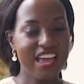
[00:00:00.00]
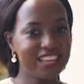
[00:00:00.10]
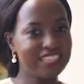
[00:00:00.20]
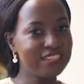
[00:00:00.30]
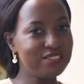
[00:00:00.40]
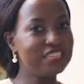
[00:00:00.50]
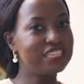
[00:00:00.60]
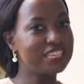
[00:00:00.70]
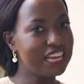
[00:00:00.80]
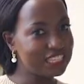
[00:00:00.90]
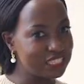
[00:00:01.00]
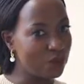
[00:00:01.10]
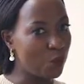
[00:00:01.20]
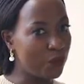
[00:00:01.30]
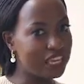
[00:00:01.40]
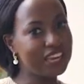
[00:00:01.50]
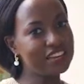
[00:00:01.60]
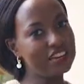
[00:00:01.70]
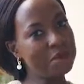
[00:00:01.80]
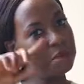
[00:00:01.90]
Until next
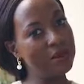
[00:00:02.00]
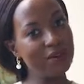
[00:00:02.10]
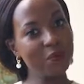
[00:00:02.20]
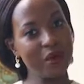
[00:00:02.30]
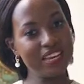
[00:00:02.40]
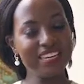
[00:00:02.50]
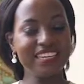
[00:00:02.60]
weekend, part 1,